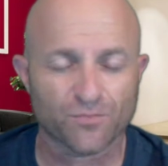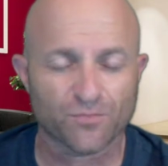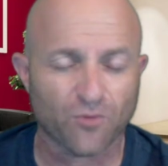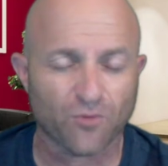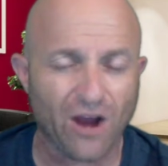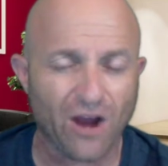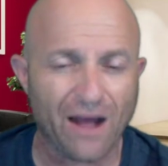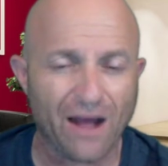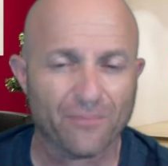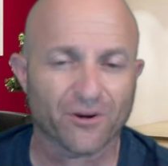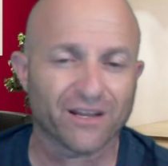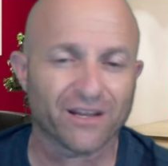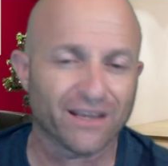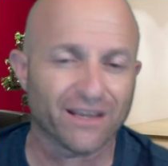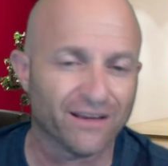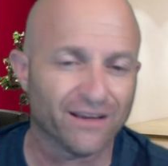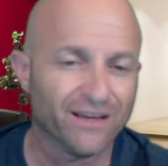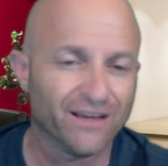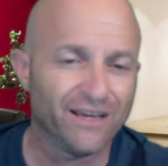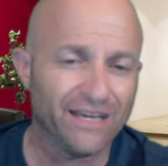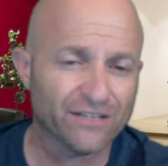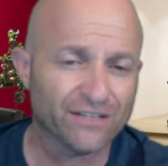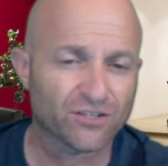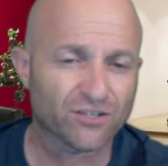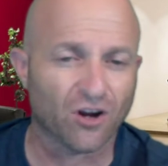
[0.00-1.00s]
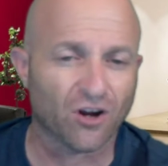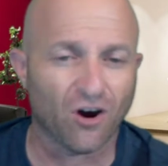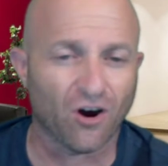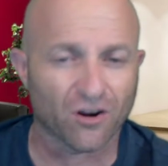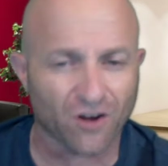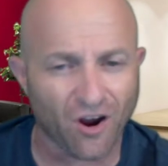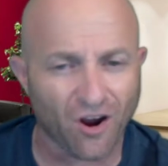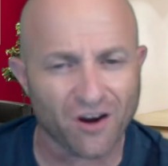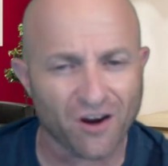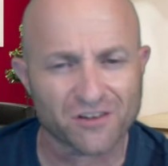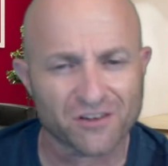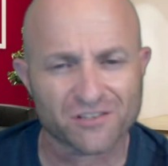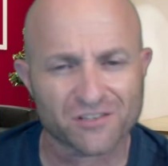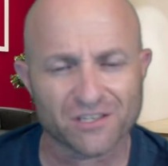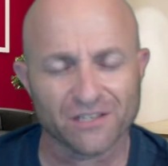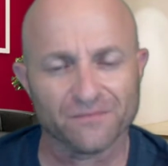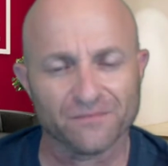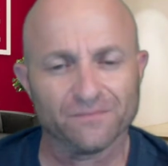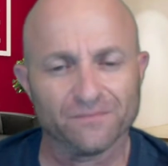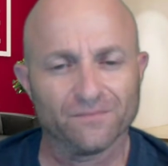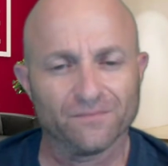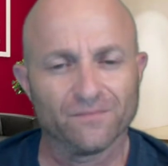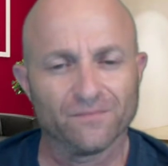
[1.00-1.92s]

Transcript: property. It's called arson.